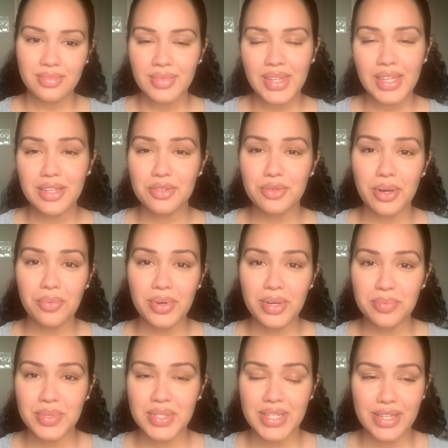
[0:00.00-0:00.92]
So I went
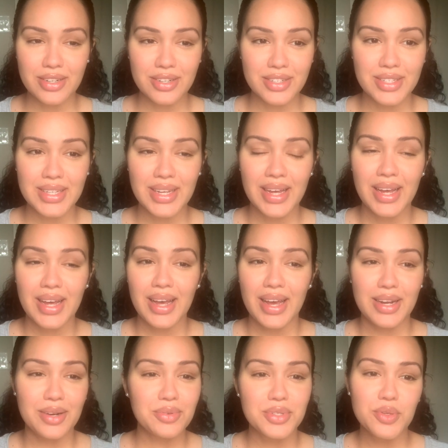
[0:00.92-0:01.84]
upstairs,
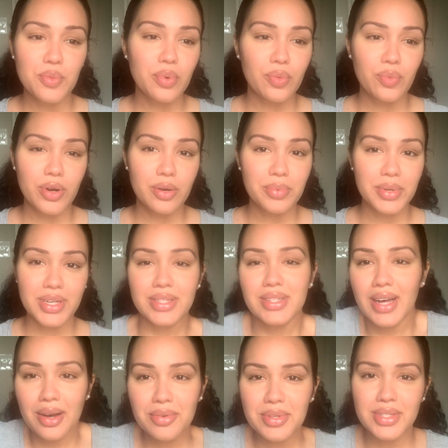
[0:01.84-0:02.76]
and it was super weird because
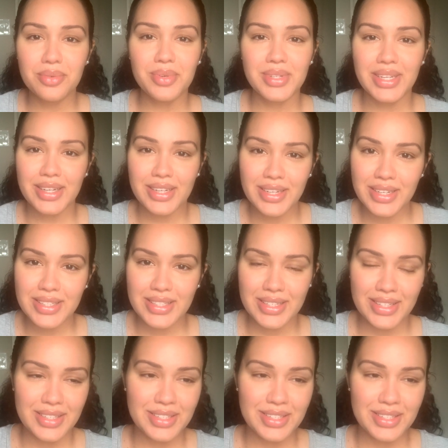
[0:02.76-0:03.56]
I was the one that cooked it.